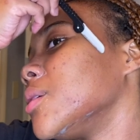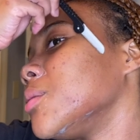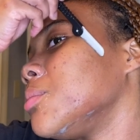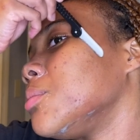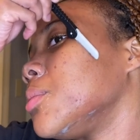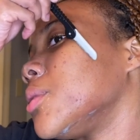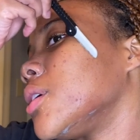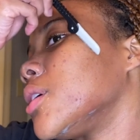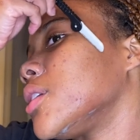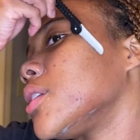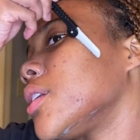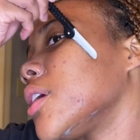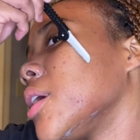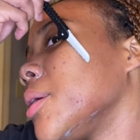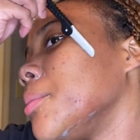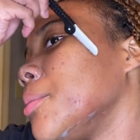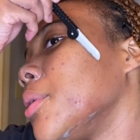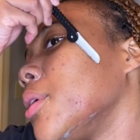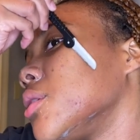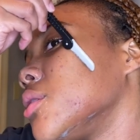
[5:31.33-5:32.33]
the birthday
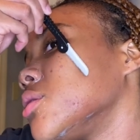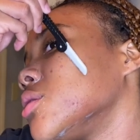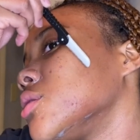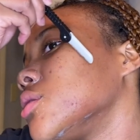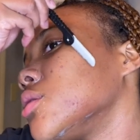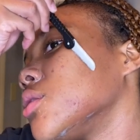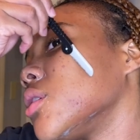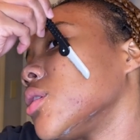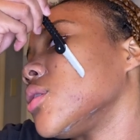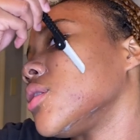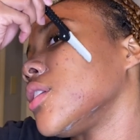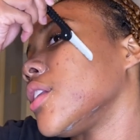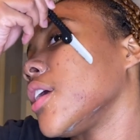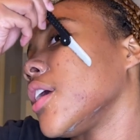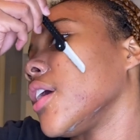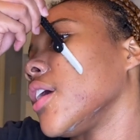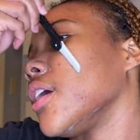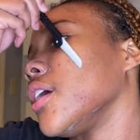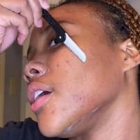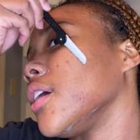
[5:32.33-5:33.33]
post so
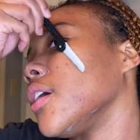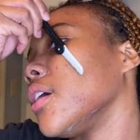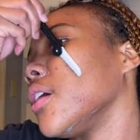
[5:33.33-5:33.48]
late.